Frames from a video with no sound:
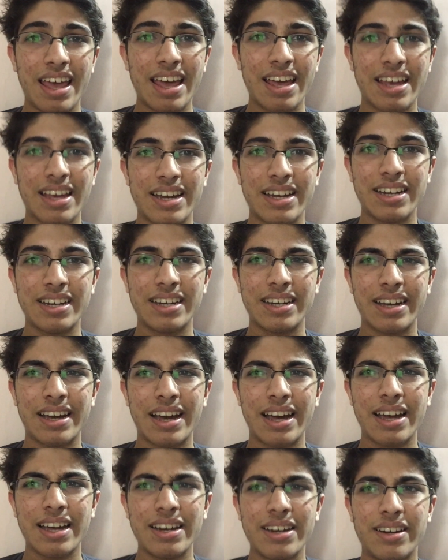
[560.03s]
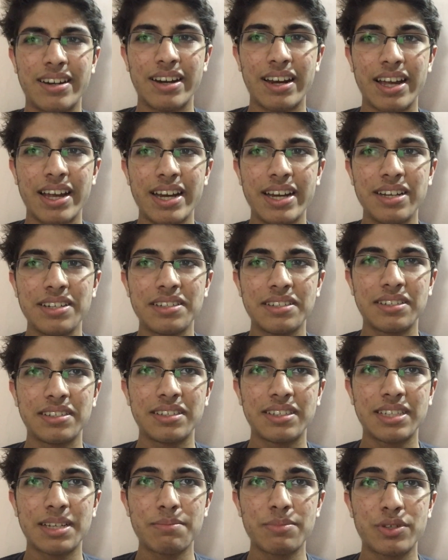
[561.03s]
And I tried
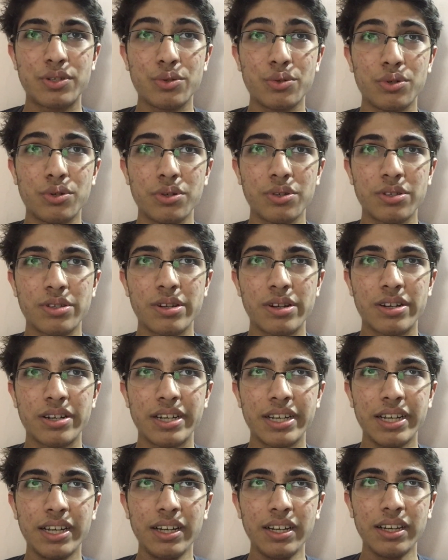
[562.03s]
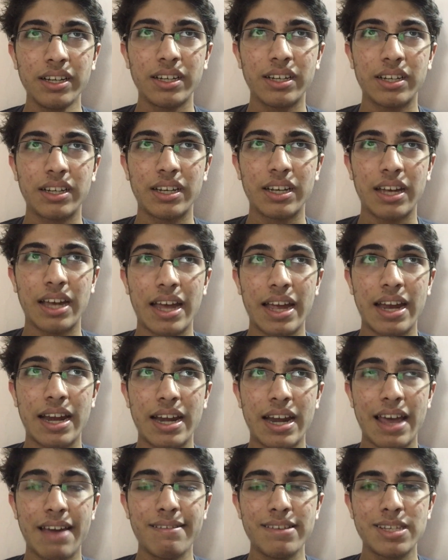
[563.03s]
some pseudo slotting
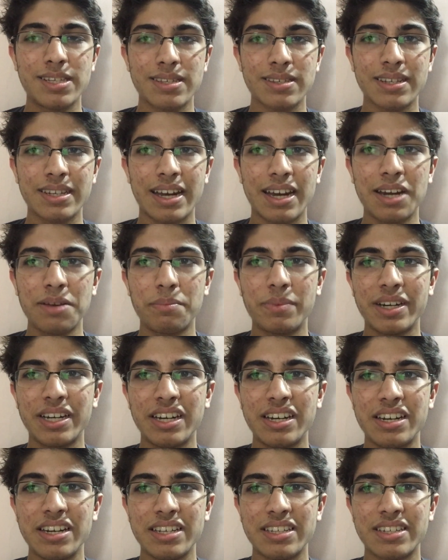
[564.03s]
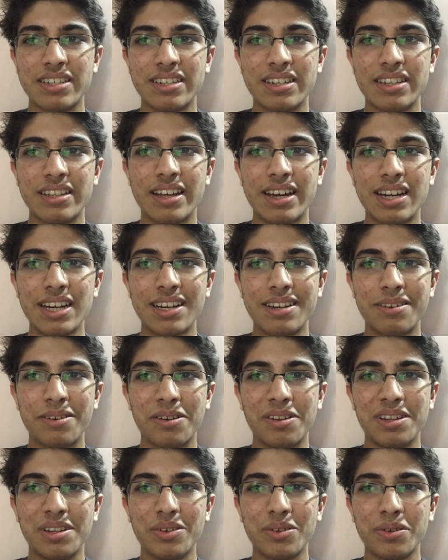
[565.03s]
and I was getting pretty decent with that,
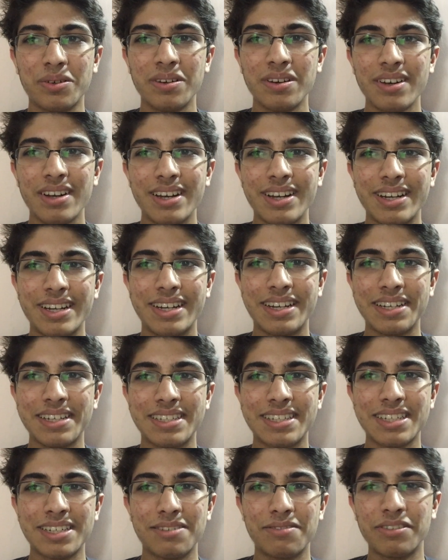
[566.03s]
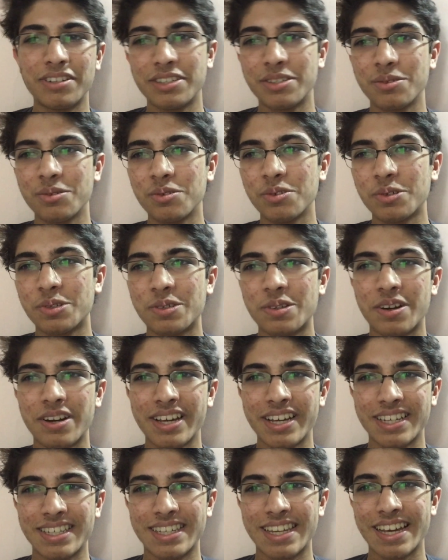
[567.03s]
although decent for pseudo
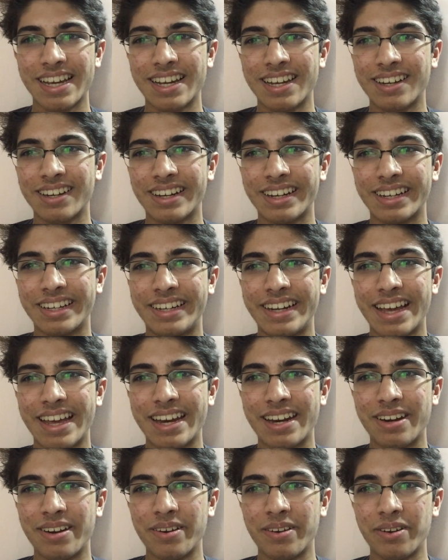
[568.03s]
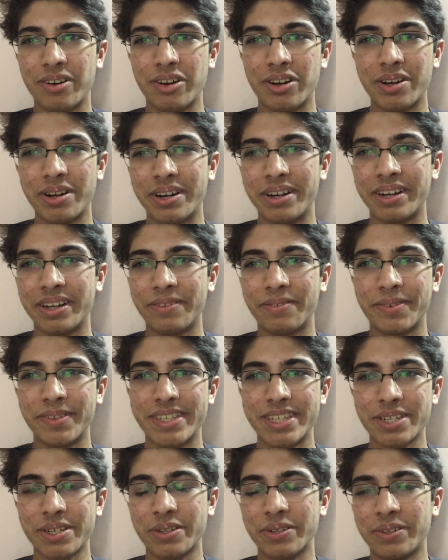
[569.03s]
slotting is like 10, or if
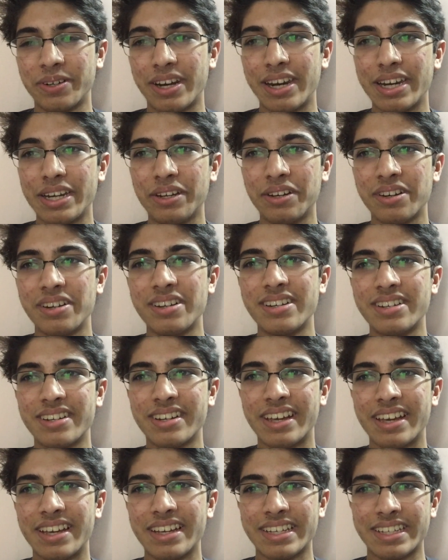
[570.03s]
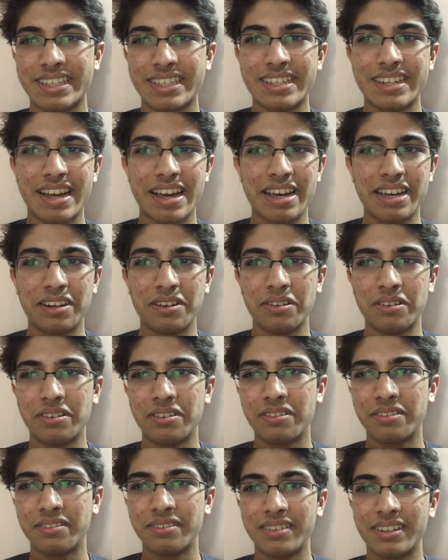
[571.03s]
it's a really good case, 9.
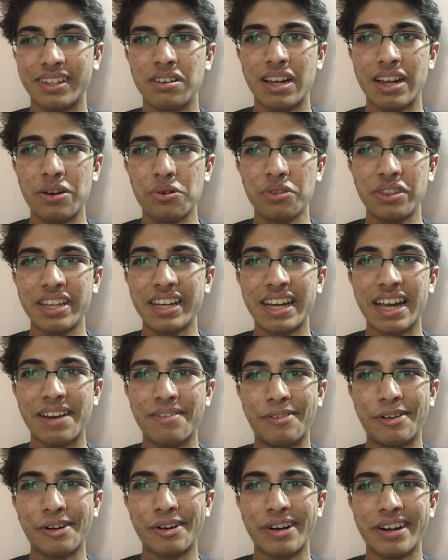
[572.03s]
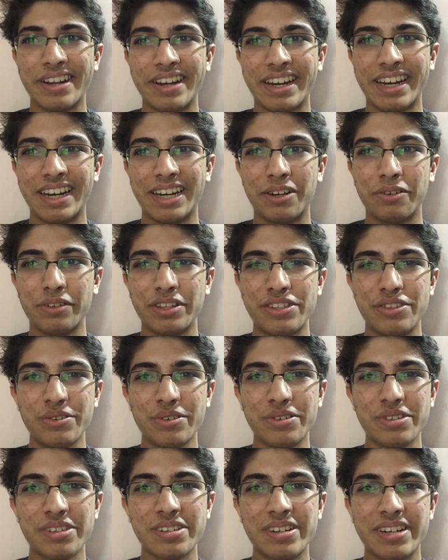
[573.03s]
I don't think I ever got an 8 with
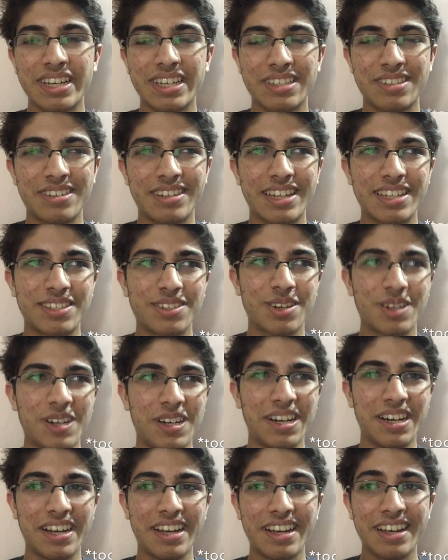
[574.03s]
pseudo slotting, so that's all